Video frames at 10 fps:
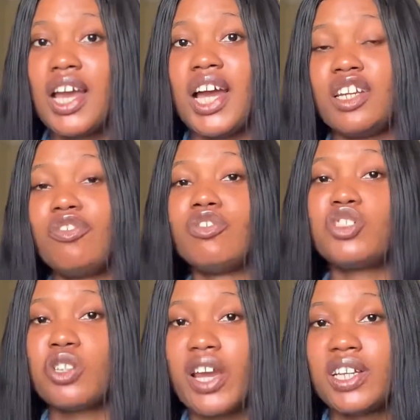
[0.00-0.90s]
And if you've
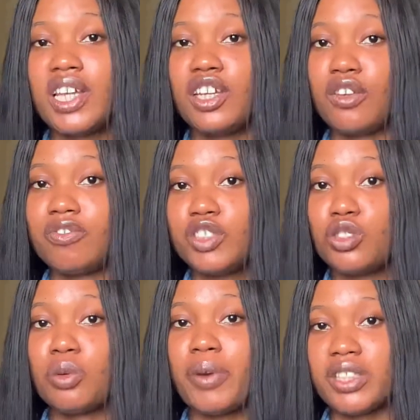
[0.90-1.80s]
tried any of this
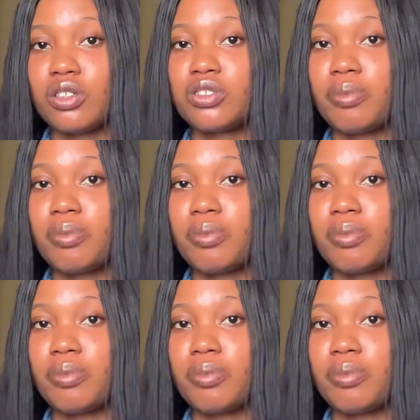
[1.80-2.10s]
soap I talked